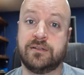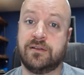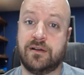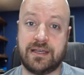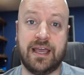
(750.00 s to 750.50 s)

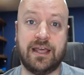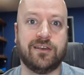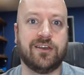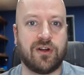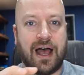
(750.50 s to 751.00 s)
Again,
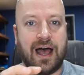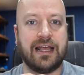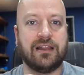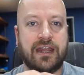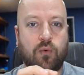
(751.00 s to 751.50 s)
you're
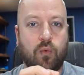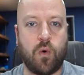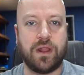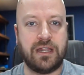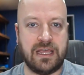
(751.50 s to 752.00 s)
highlighting
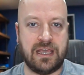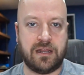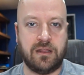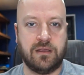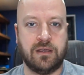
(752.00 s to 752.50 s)
what it did,